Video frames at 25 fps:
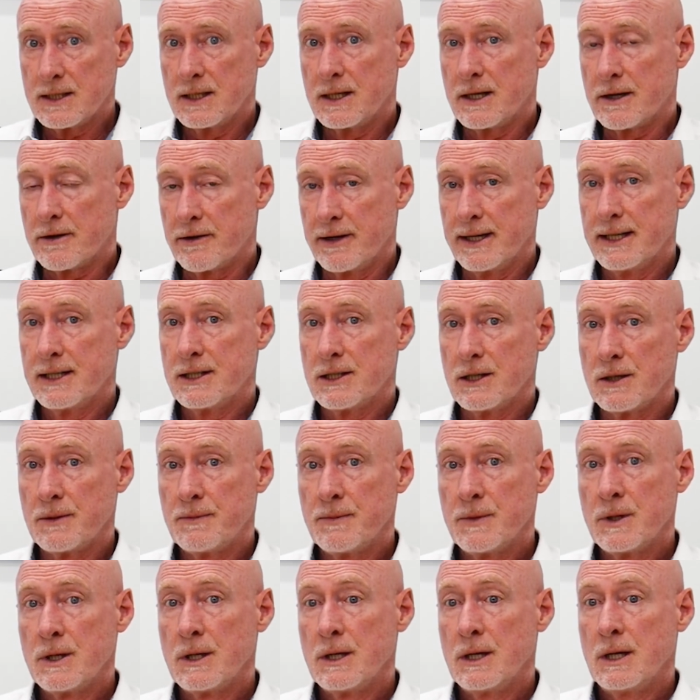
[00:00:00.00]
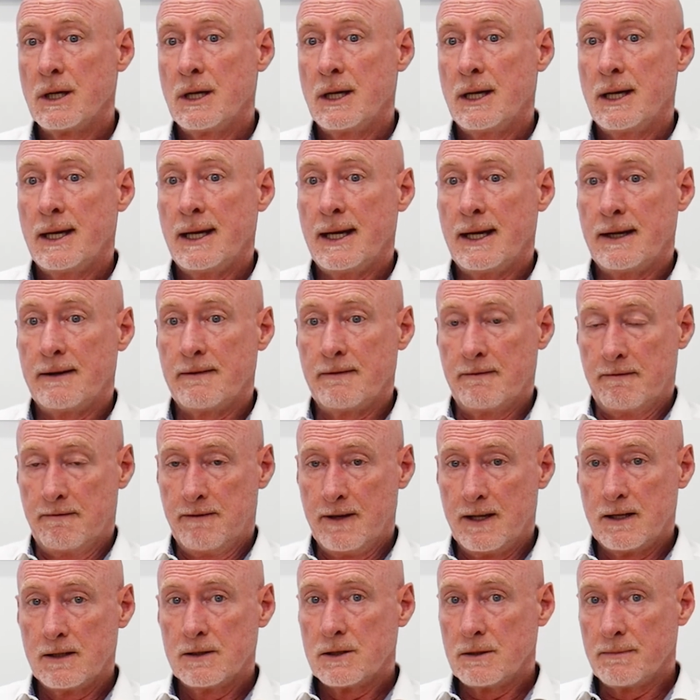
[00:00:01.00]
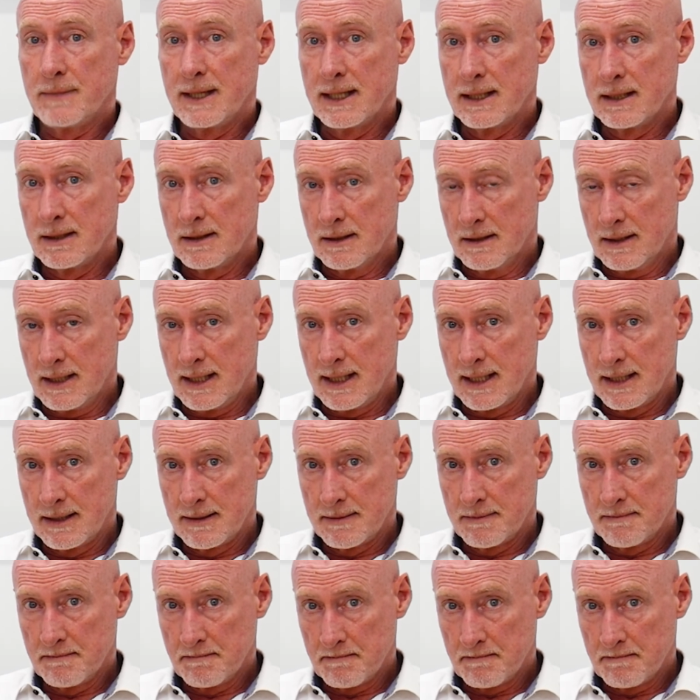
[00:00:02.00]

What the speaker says: director and failed to maintain